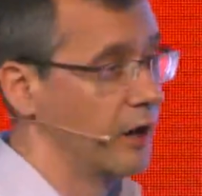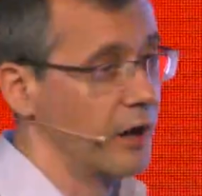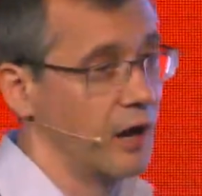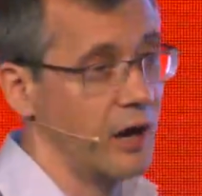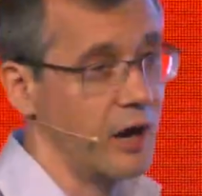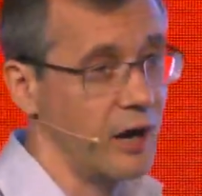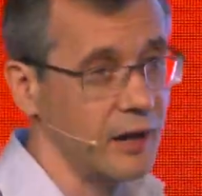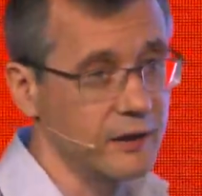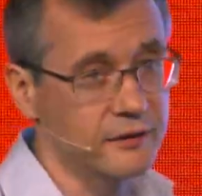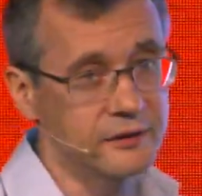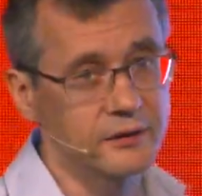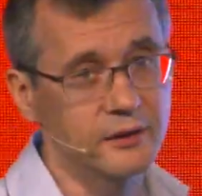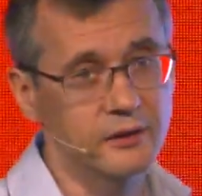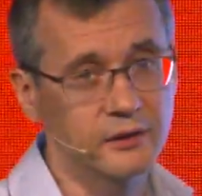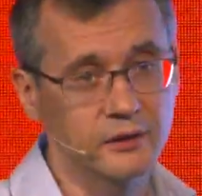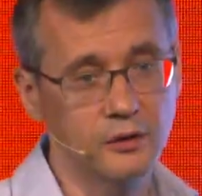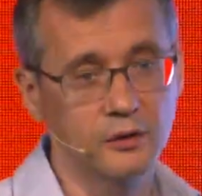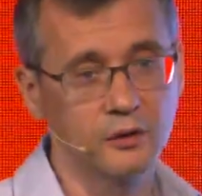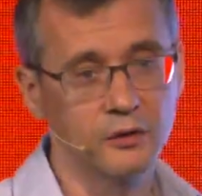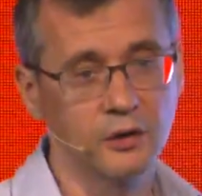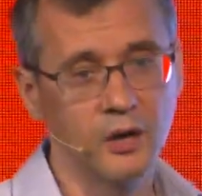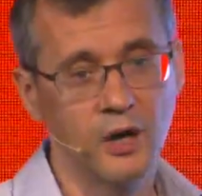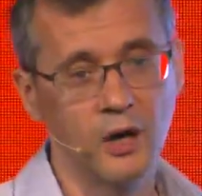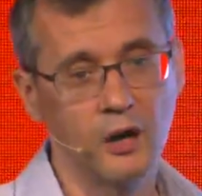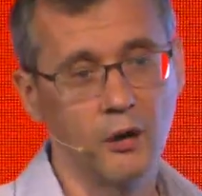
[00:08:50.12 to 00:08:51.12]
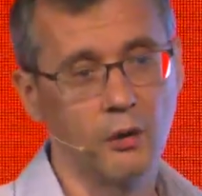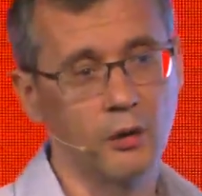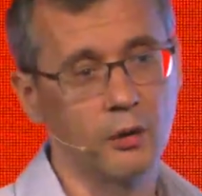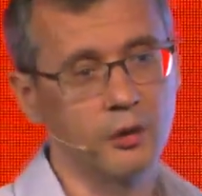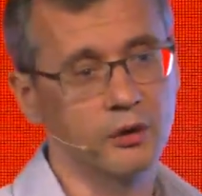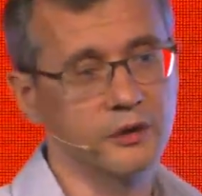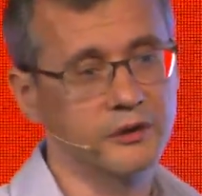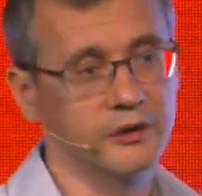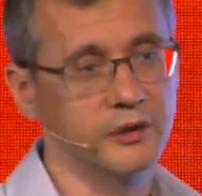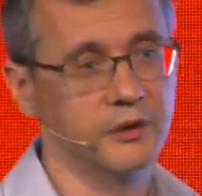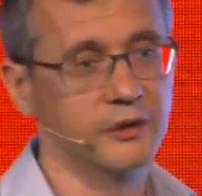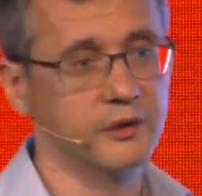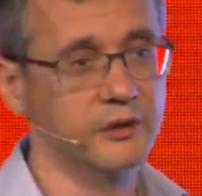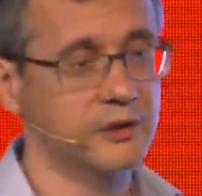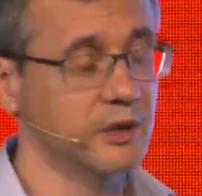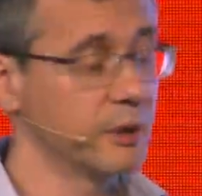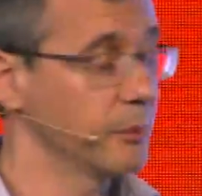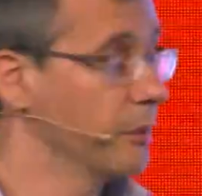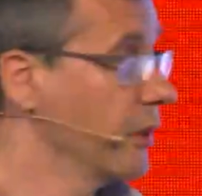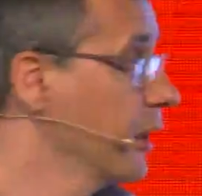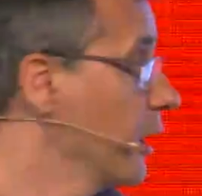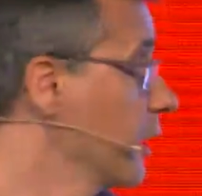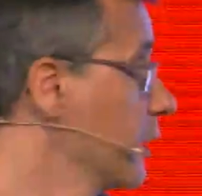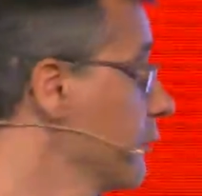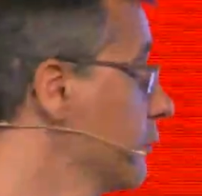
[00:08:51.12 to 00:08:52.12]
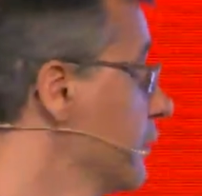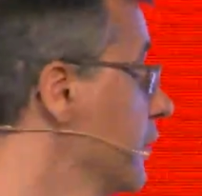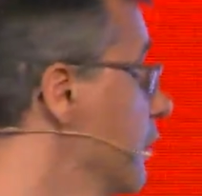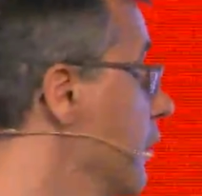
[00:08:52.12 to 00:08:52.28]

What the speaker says: assets on our system, and we